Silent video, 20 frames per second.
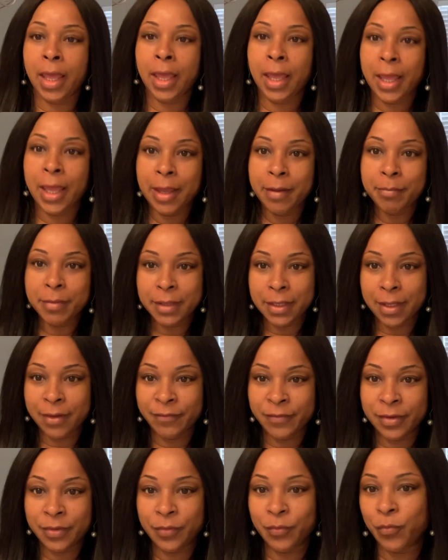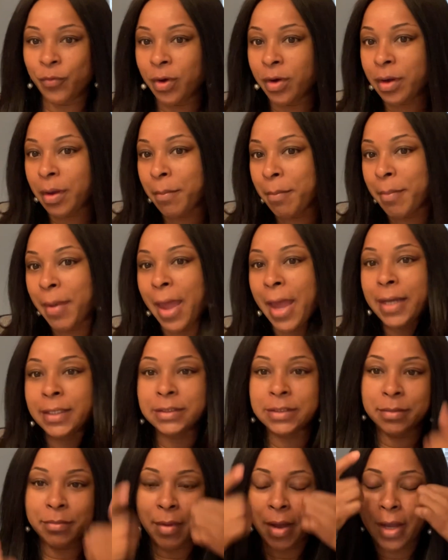Hey beloved, welcome back
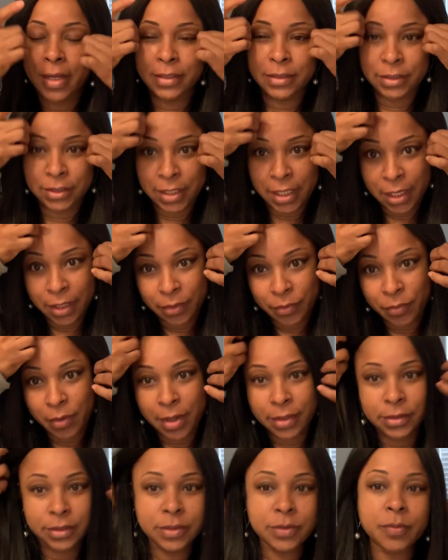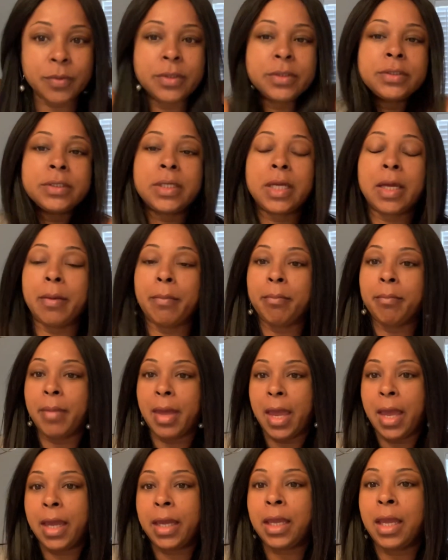to my channel. I just wanted to come
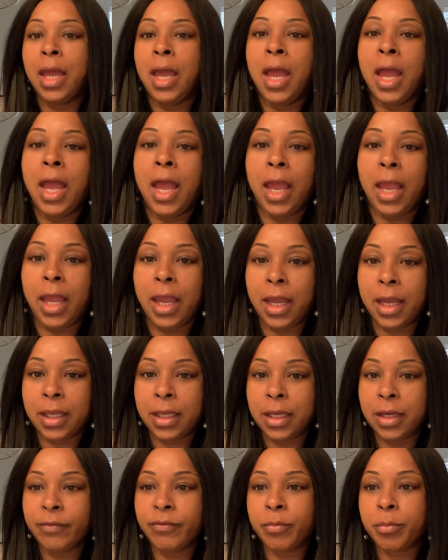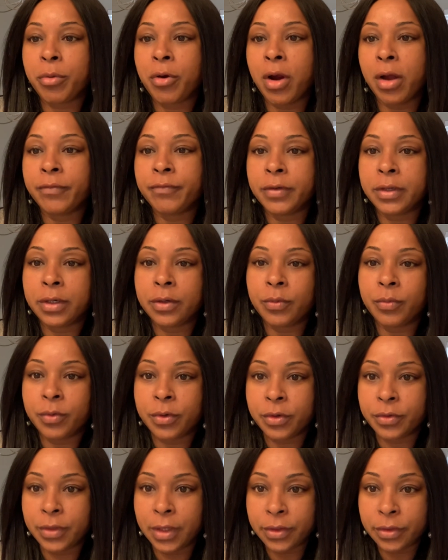back and give a prophetic
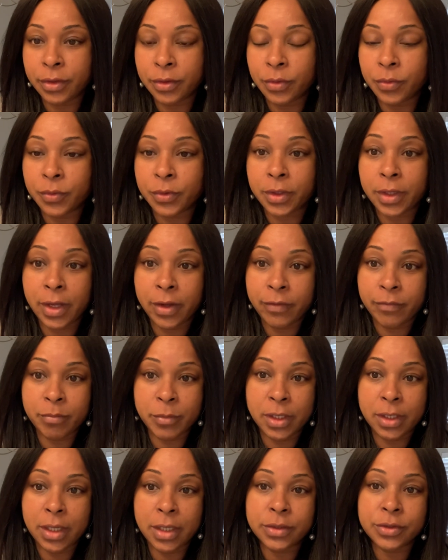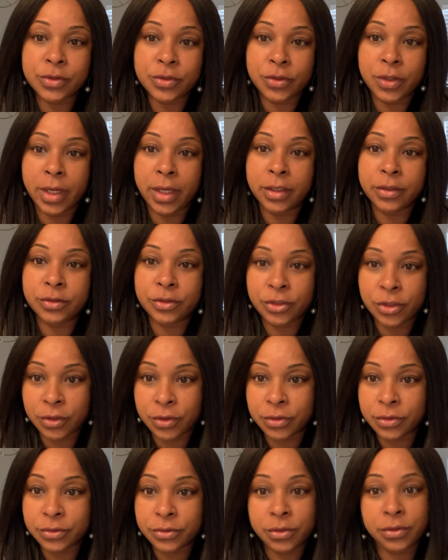word that the Lord gave me yesterday in
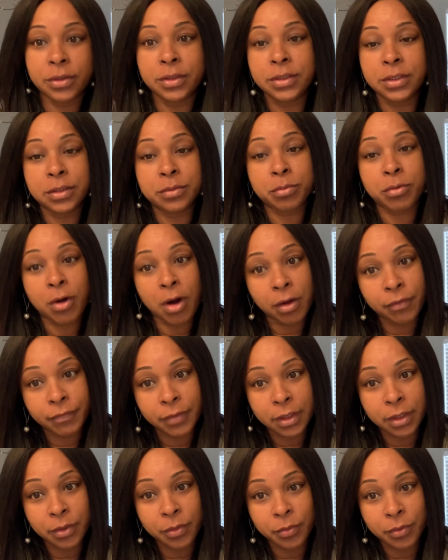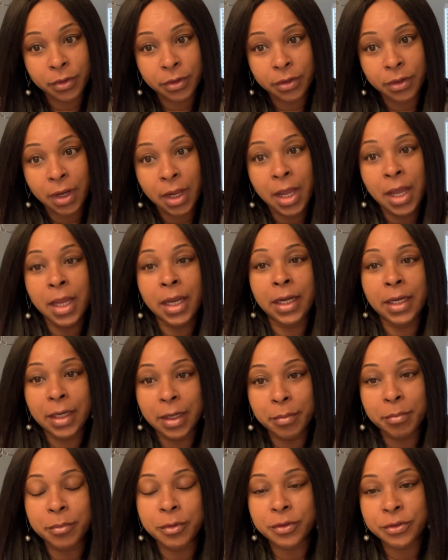church. So this is prophetic word
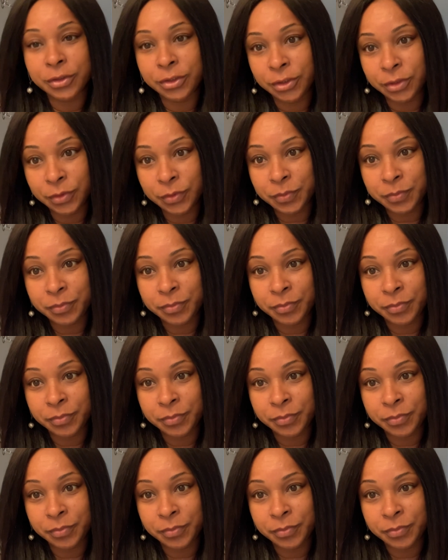number two.